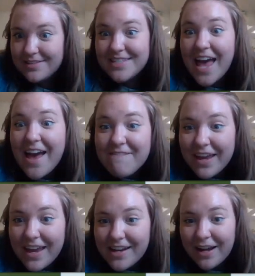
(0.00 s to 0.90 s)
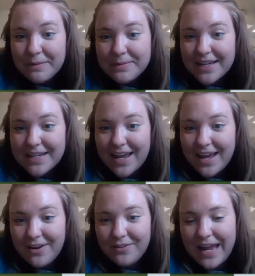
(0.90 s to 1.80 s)
7, upside
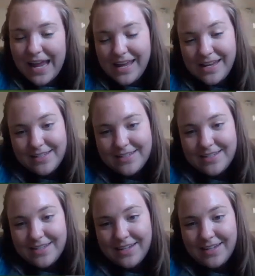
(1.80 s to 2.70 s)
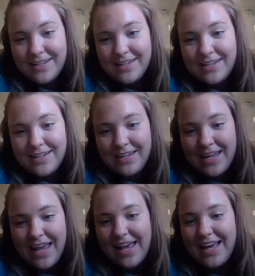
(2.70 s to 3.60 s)
down, 8,
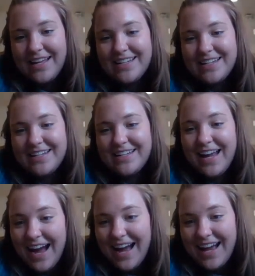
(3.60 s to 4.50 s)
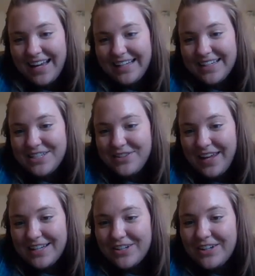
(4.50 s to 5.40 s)
and 9. Did you
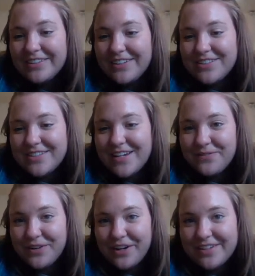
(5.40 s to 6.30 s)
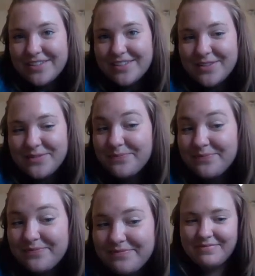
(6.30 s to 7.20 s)
catch all those numbers?
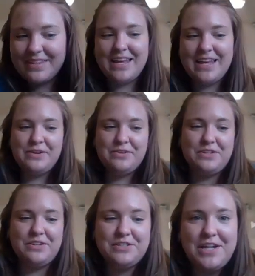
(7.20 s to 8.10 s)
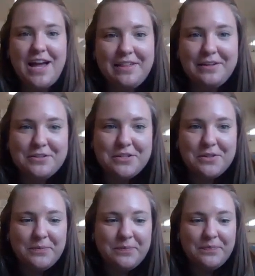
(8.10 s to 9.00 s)
It's a good challenge.
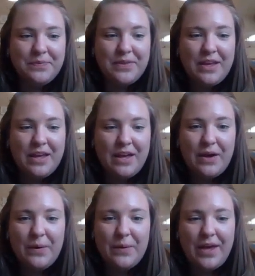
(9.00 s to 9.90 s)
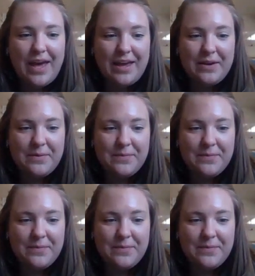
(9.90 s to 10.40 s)
Okay.